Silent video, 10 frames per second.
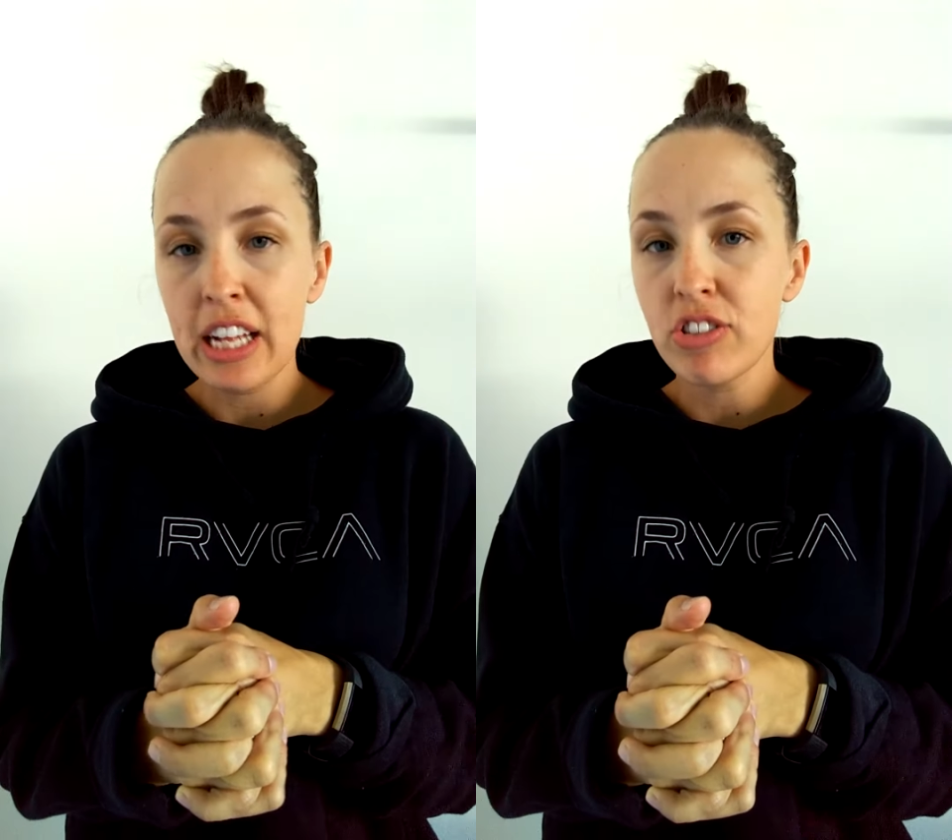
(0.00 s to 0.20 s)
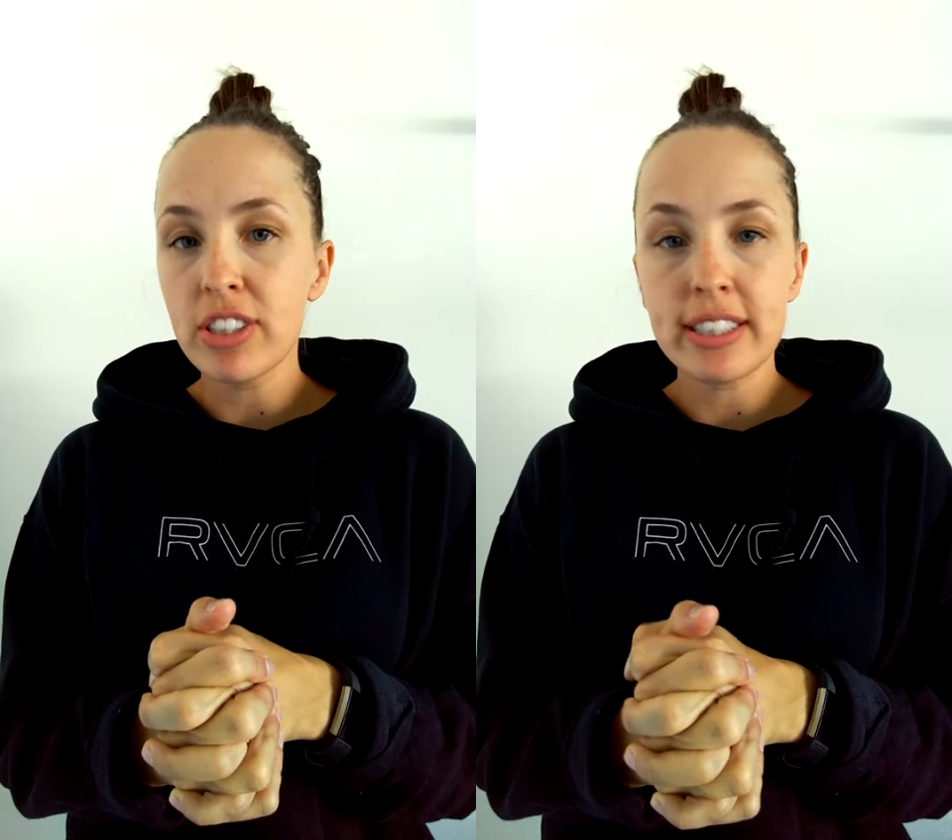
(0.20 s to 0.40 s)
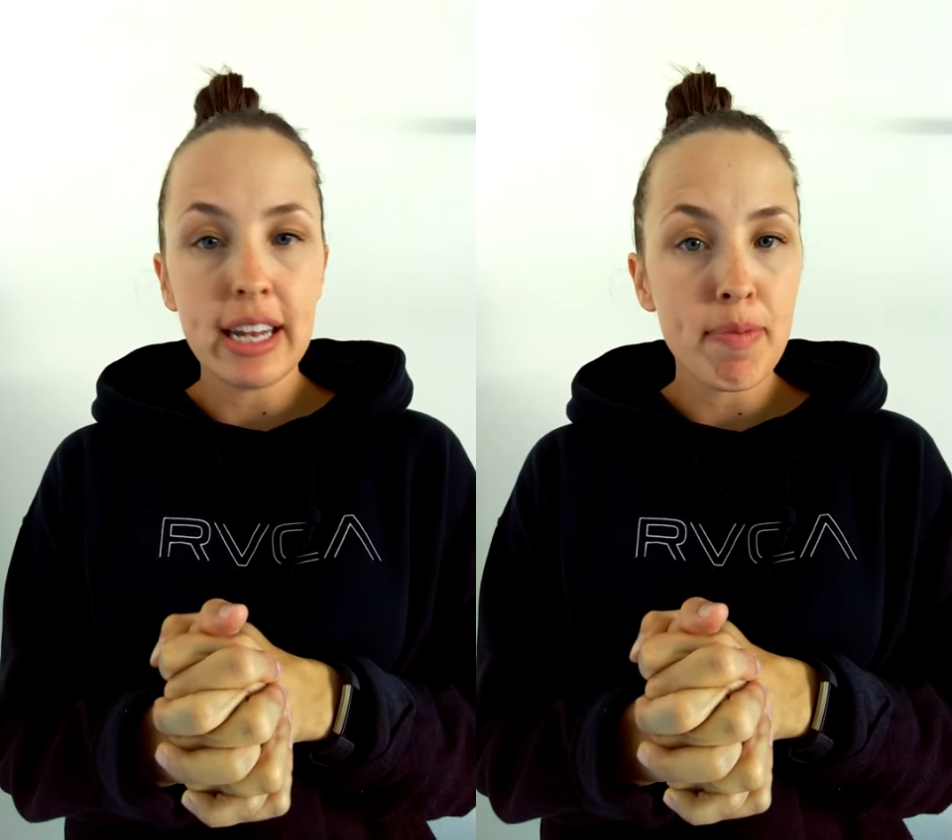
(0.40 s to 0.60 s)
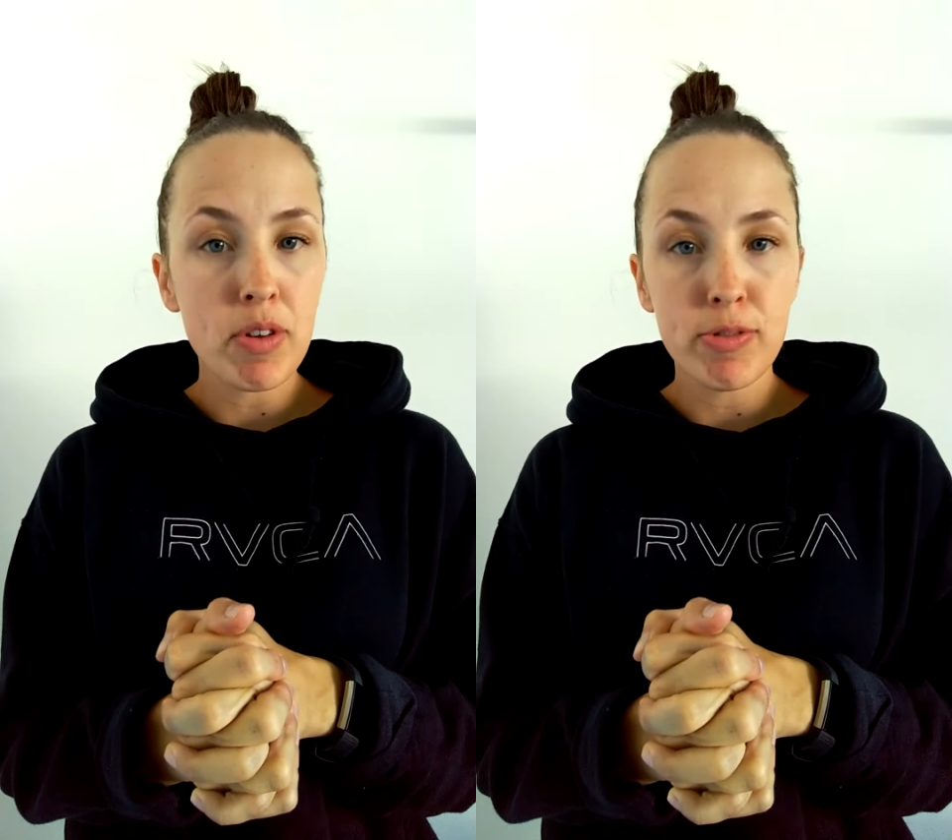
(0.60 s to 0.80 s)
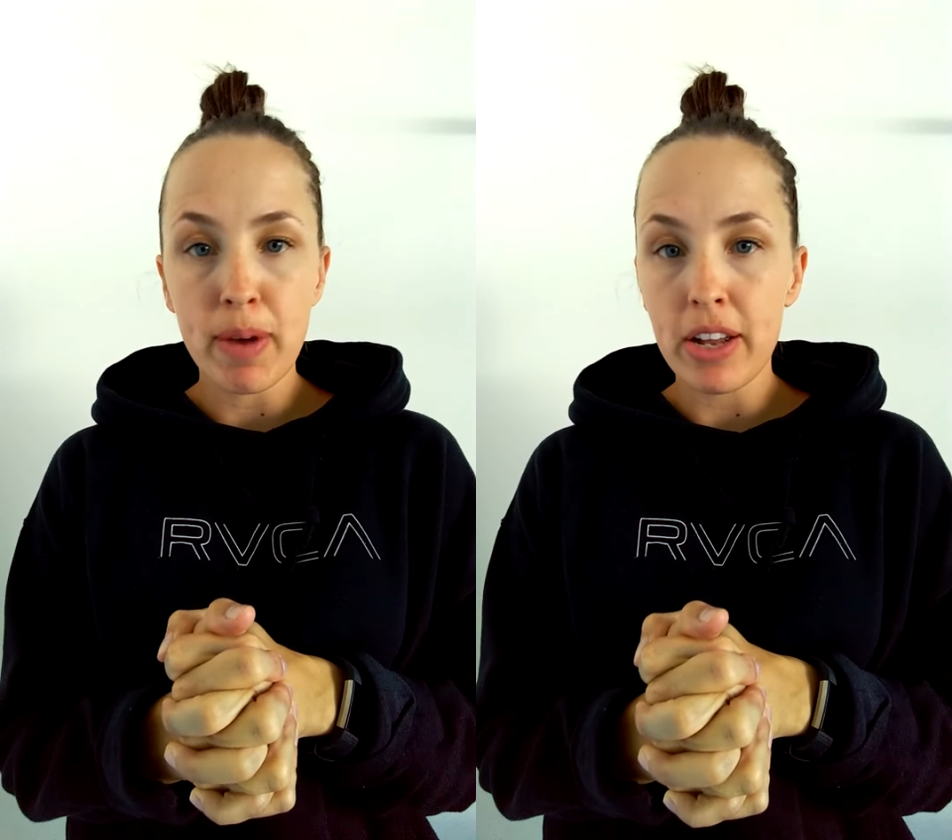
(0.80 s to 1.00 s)
just set up
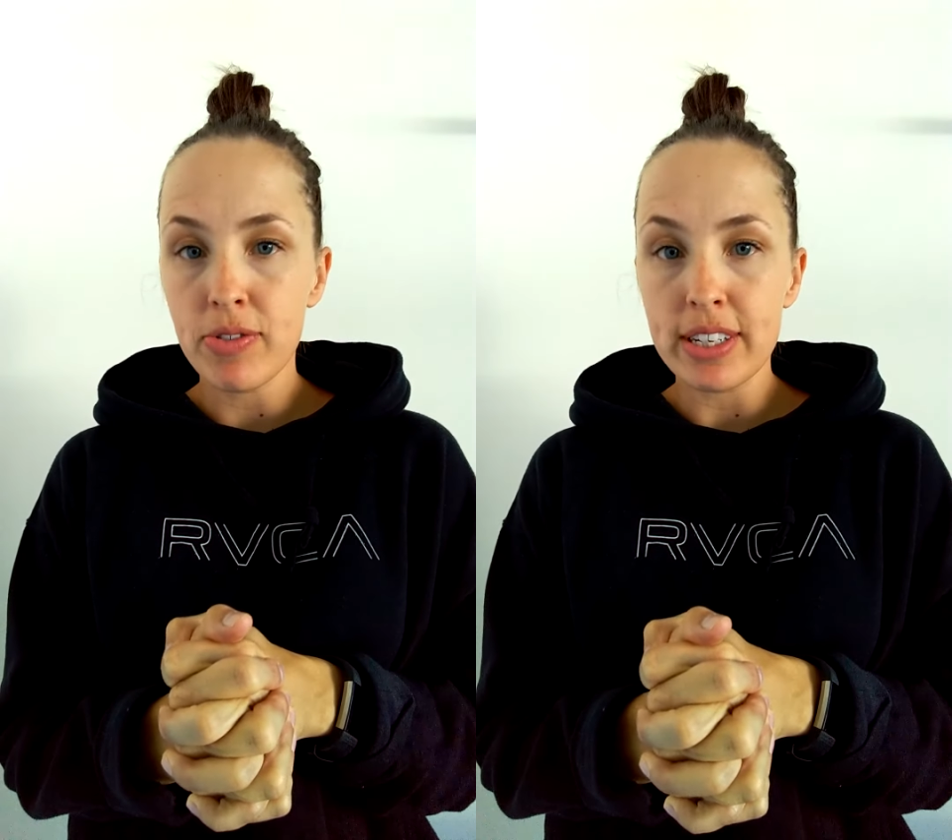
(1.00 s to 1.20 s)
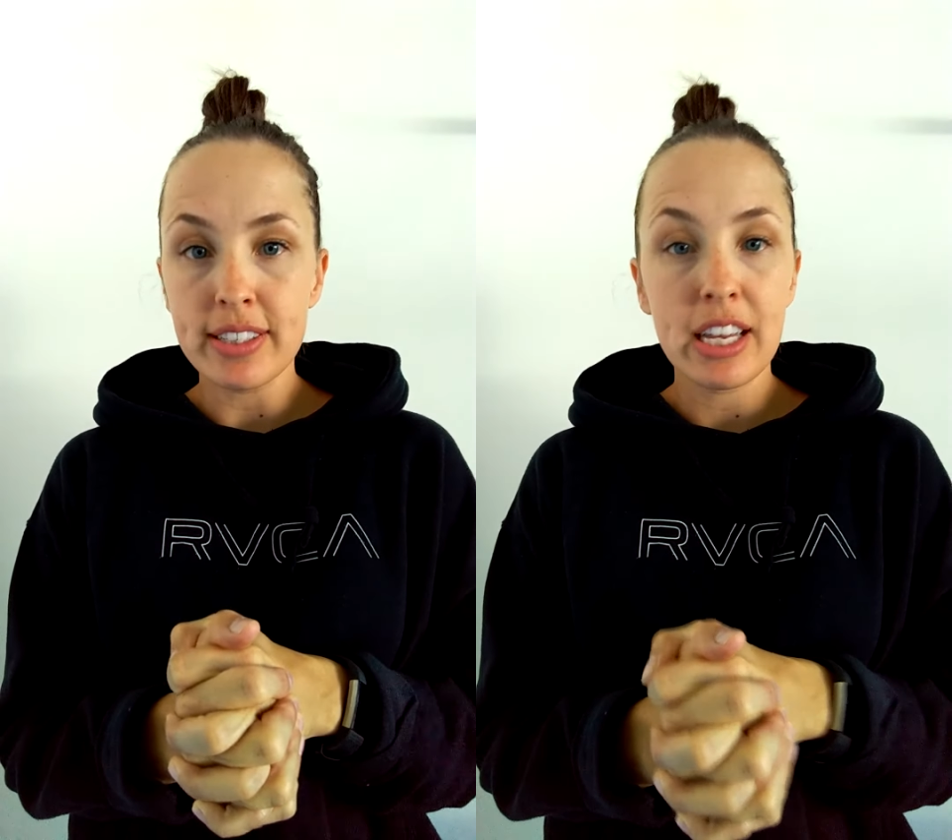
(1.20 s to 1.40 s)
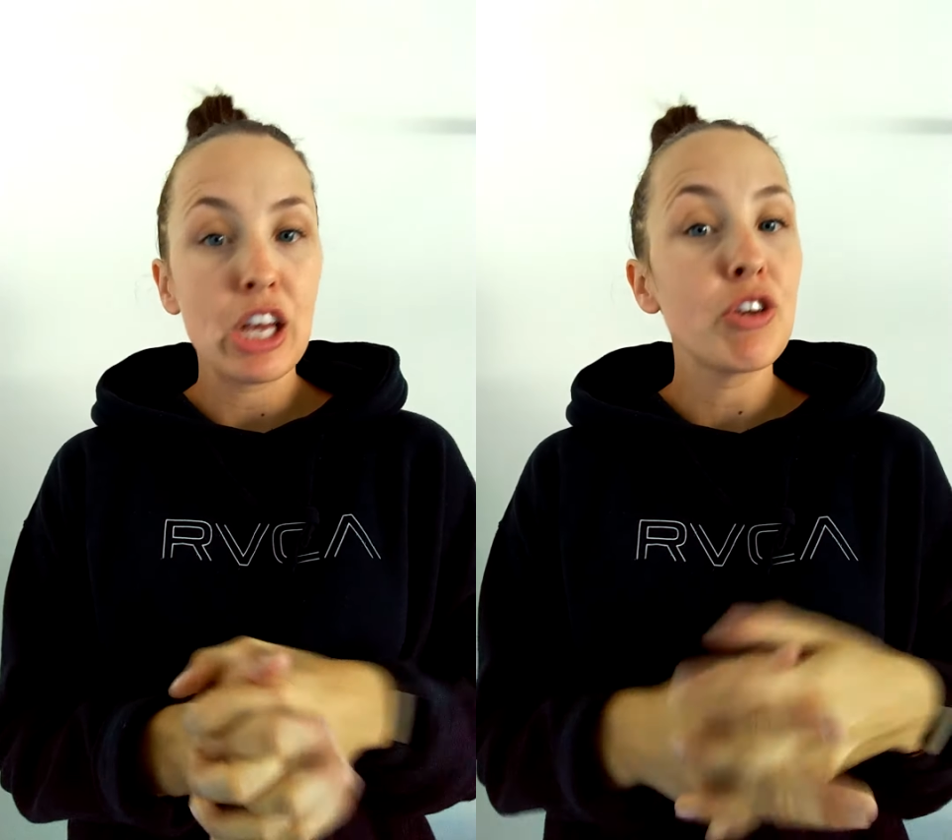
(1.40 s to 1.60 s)
those boundaries.